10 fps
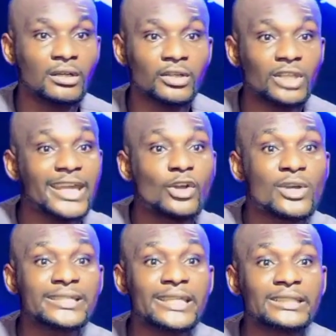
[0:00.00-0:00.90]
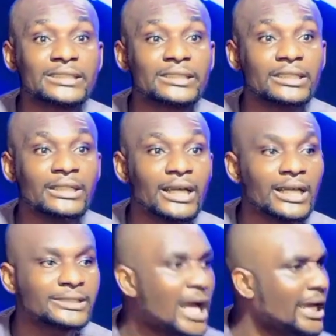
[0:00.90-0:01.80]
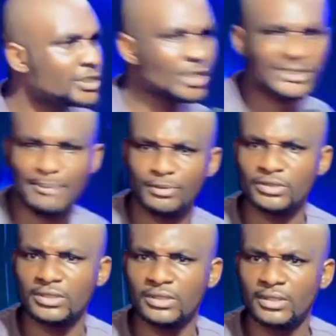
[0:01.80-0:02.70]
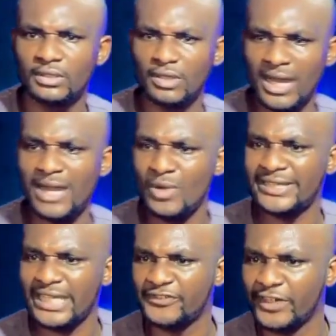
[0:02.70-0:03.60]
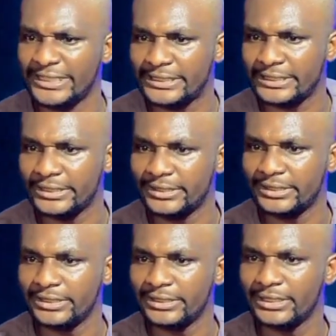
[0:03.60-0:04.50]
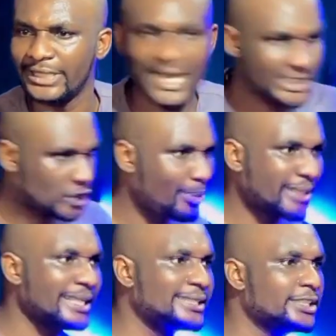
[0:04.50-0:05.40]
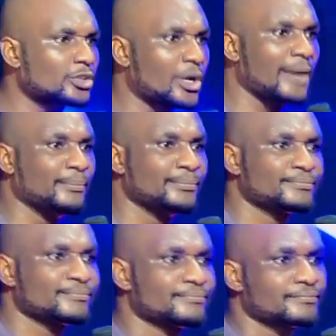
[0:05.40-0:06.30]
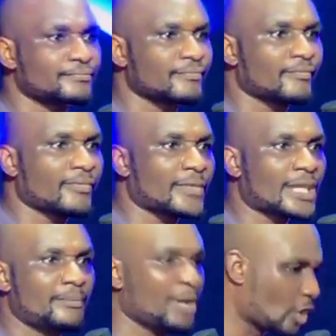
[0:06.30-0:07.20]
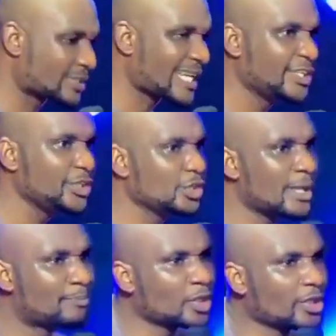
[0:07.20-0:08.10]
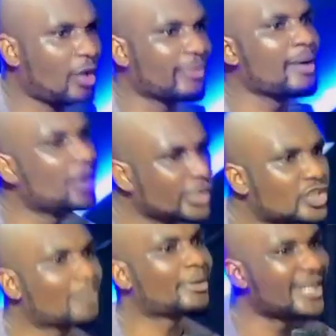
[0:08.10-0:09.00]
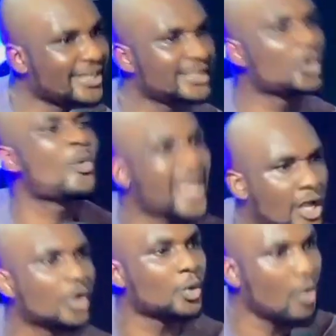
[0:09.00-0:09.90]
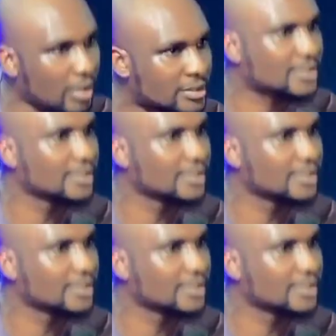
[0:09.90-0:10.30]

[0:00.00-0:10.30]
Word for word: Not a coincidence. I said, it just happened. No, I waited. I expected it to come. Because I knew the protocol, the modus operandi, the way God works.